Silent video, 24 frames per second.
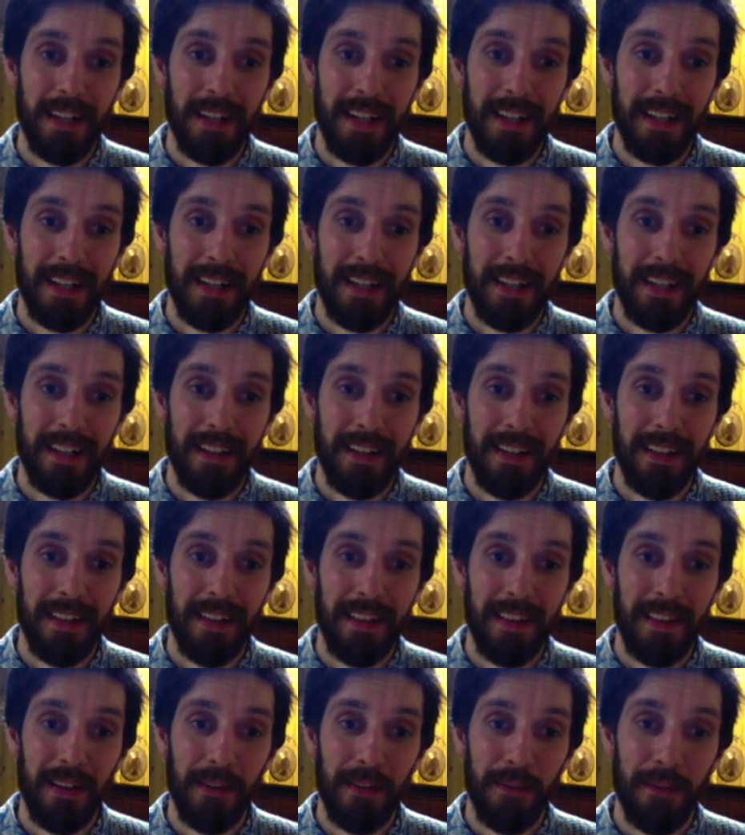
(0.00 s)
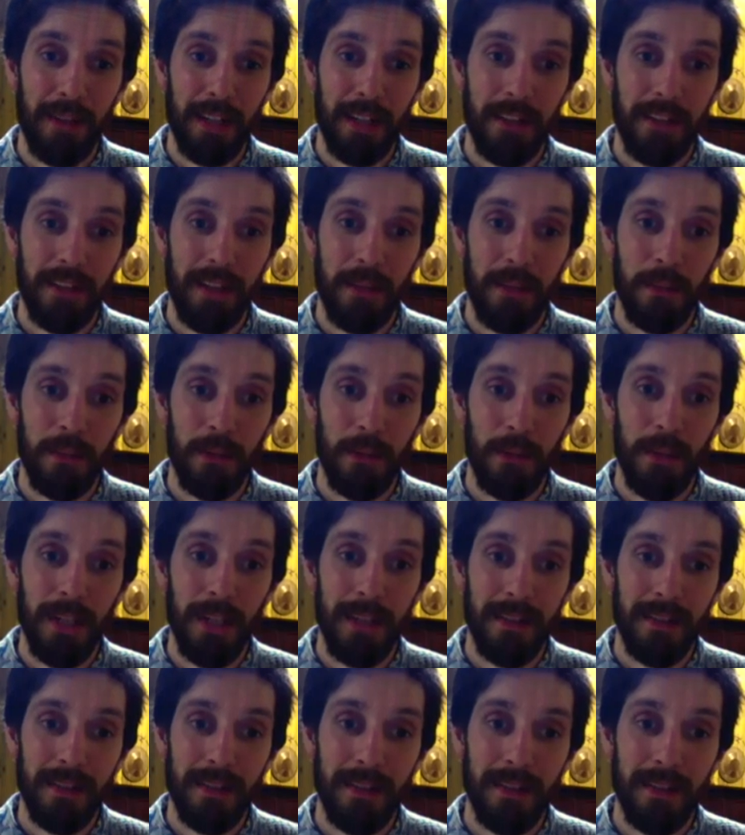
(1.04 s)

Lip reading: and then third finger's in between